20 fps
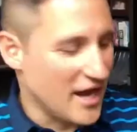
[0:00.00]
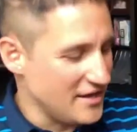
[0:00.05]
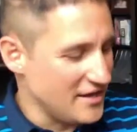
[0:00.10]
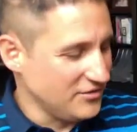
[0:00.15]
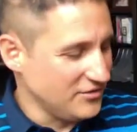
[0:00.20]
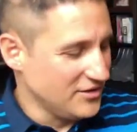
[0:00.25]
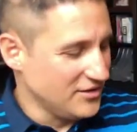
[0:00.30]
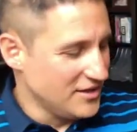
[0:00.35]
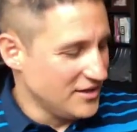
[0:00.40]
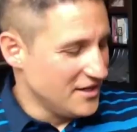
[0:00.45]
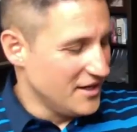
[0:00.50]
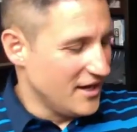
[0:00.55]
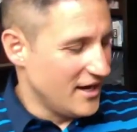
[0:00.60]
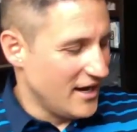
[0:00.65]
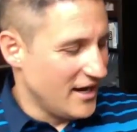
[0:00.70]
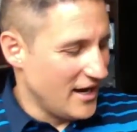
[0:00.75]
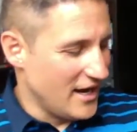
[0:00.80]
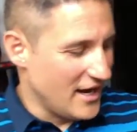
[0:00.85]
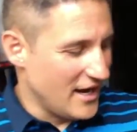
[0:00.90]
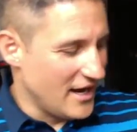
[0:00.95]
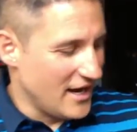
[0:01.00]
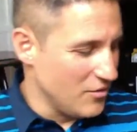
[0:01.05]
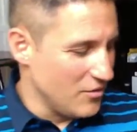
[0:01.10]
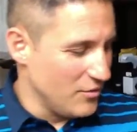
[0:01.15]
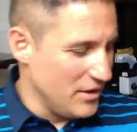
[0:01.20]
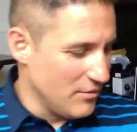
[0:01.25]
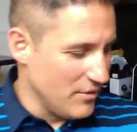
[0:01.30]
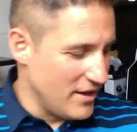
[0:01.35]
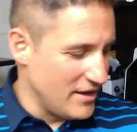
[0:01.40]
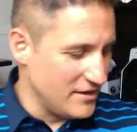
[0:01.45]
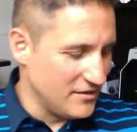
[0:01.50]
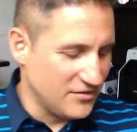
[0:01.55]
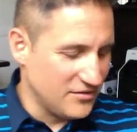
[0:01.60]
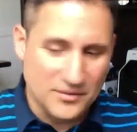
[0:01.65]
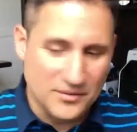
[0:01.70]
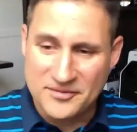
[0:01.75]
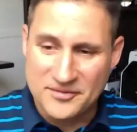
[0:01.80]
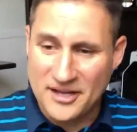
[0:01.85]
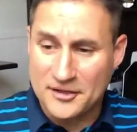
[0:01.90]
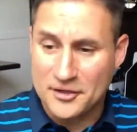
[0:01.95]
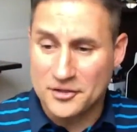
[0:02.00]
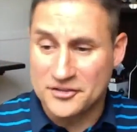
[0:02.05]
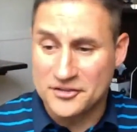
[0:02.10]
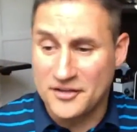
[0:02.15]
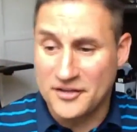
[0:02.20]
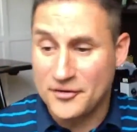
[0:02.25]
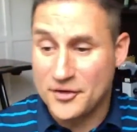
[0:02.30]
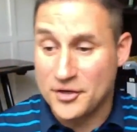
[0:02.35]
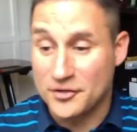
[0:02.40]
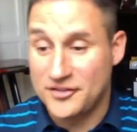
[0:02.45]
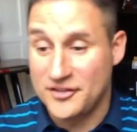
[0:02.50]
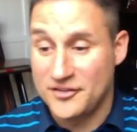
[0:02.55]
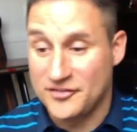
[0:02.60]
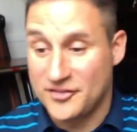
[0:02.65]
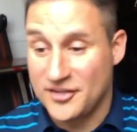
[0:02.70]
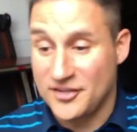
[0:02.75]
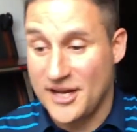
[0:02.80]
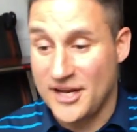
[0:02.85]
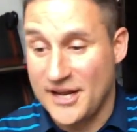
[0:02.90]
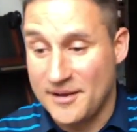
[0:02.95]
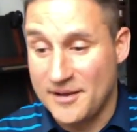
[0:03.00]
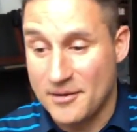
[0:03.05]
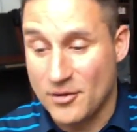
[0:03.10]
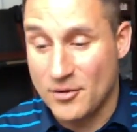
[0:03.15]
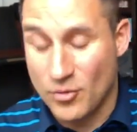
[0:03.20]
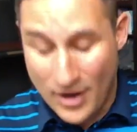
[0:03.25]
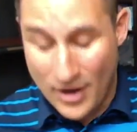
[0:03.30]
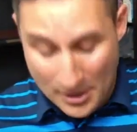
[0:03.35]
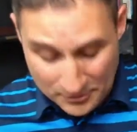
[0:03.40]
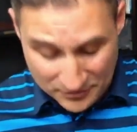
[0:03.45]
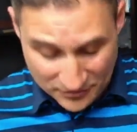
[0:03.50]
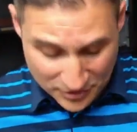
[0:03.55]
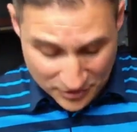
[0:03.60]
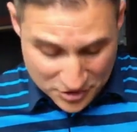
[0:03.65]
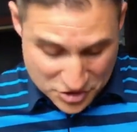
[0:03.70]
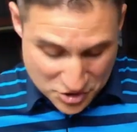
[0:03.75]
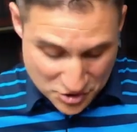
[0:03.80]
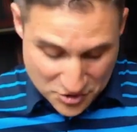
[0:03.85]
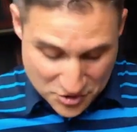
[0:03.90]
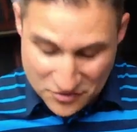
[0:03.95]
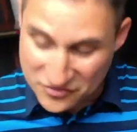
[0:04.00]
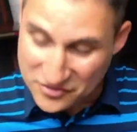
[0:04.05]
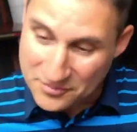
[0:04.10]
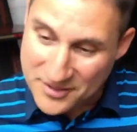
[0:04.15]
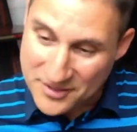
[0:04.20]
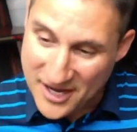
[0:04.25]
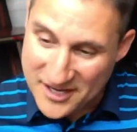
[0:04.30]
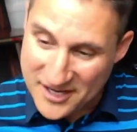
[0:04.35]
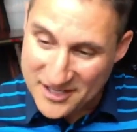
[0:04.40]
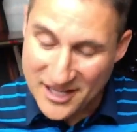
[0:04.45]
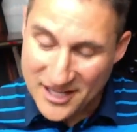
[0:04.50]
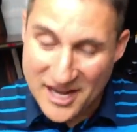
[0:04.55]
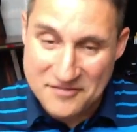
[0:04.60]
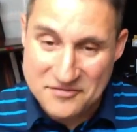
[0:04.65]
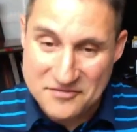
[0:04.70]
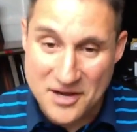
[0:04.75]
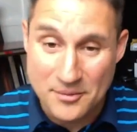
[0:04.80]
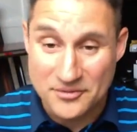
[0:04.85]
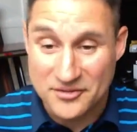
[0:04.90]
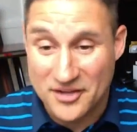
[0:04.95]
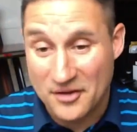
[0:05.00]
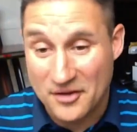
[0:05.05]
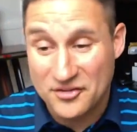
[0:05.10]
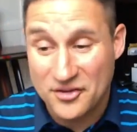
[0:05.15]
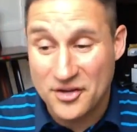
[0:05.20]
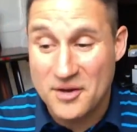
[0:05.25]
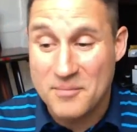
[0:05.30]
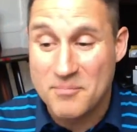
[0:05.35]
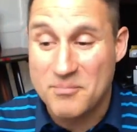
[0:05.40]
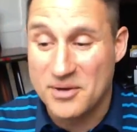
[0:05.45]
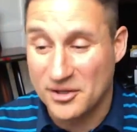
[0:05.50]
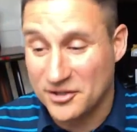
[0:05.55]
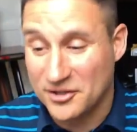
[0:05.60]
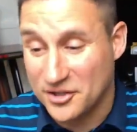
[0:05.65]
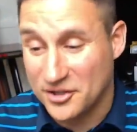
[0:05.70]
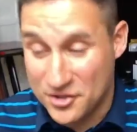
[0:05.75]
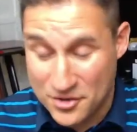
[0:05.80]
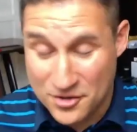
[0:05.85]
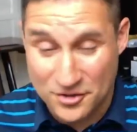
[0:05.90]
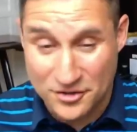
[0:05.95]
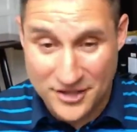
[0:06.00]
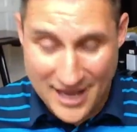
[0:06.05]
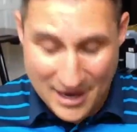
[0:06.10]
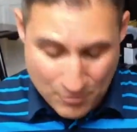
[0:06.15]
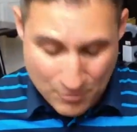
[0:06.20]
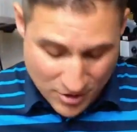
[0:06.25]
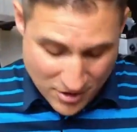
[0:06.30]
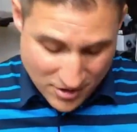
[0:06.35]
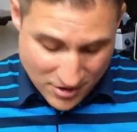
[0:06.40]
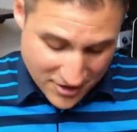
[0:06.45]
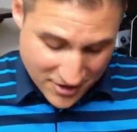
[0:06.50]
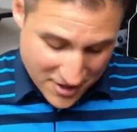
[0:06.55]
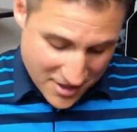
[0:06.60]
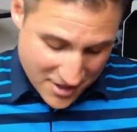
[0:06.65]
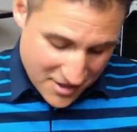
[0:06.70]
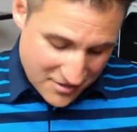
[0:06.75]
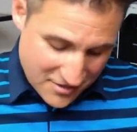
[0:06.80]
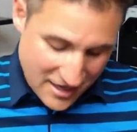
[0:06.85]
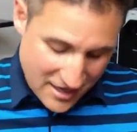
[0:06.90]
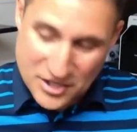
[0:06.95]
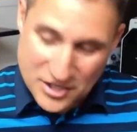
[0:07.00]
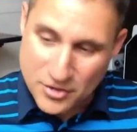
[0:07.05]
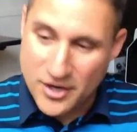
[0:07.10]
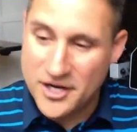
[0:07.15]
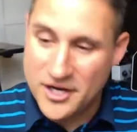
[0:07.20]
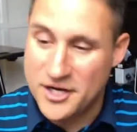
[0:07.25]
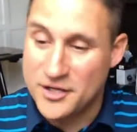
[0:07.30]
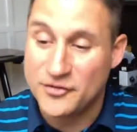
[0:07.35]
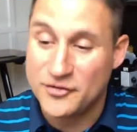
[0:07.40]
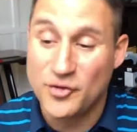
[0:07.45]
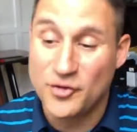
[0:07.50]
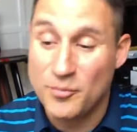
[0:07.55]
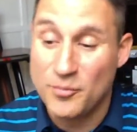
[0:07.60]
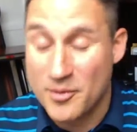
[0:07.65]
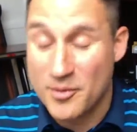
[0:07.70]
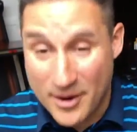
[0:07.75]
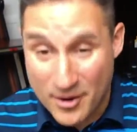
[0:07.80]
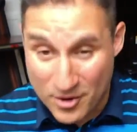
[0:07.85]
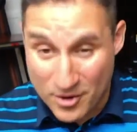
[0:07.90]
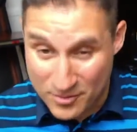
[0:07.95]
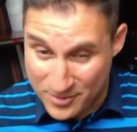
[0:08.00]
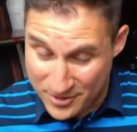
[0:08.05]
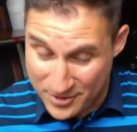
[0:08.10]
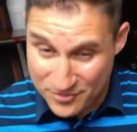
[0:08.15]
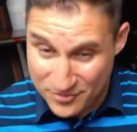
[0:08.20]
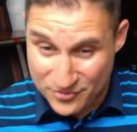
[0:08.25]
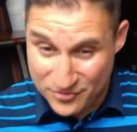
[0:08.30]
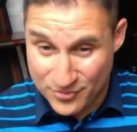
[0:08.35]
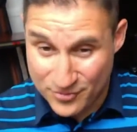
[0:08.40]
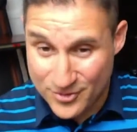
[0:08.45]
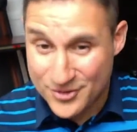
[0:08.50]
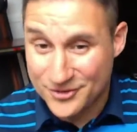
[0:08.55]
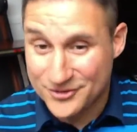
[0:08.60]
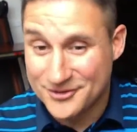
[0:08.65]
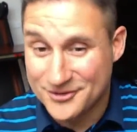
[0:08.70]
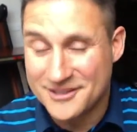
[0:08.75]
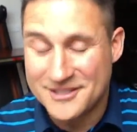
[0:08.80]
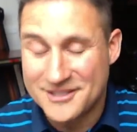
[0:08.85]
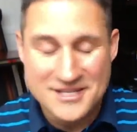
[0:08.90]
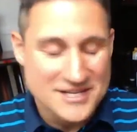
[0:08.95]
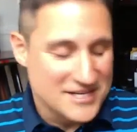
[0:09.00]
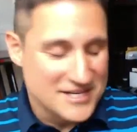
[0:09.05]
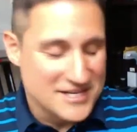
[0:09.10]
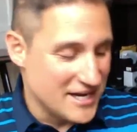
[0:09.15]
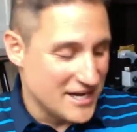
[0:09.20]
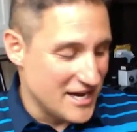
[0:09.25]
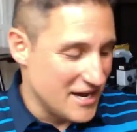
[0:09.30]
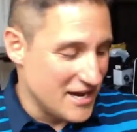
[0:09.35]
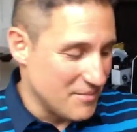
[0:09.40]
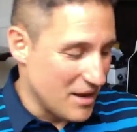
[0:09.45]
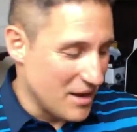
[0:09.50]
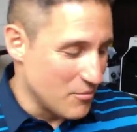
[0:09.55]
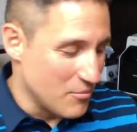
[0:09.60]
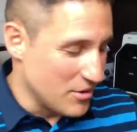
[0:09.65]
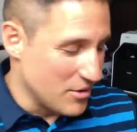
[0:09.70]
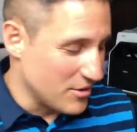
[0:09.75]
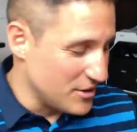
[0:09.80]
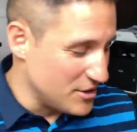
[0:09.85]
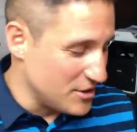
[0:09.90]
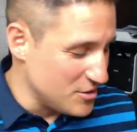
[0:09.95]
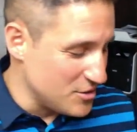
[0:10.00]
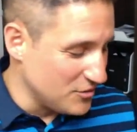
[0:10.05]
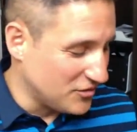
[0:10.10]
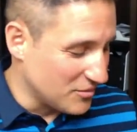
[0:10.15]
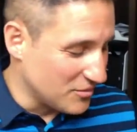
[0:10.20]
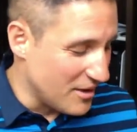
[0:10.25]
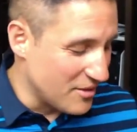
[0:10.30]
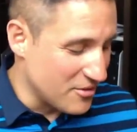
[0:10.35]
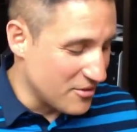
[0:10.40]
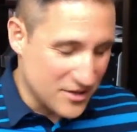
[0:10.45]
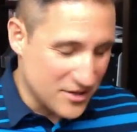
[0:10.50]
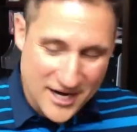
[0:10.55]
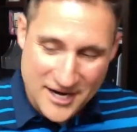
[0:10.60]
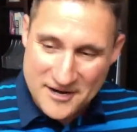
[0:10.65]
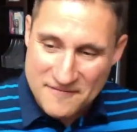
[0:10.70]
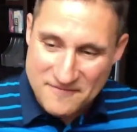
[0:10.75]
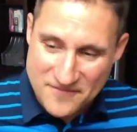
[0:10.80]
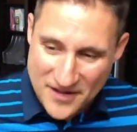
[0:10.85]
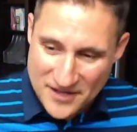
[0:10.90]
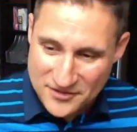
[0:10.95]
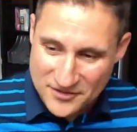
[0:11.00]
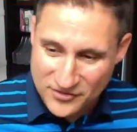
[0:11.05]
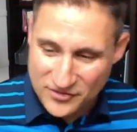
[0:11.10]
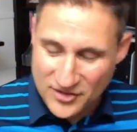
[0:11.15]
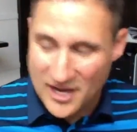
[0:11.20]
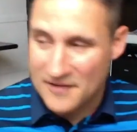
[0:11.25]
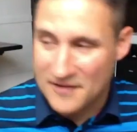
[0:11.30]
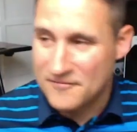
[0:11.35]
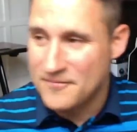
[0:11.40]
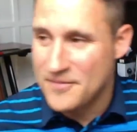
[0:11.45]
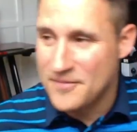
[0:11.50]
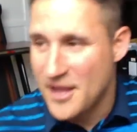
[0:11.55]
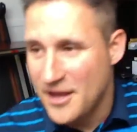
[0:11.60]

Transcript: guys. Uh, we ran into some technical difficulties today, or I was going to show you some kind of live demos. I was going to build a neural network that created a Super Mario Brothers world, um, and we were going to do some other kind of fun stuff.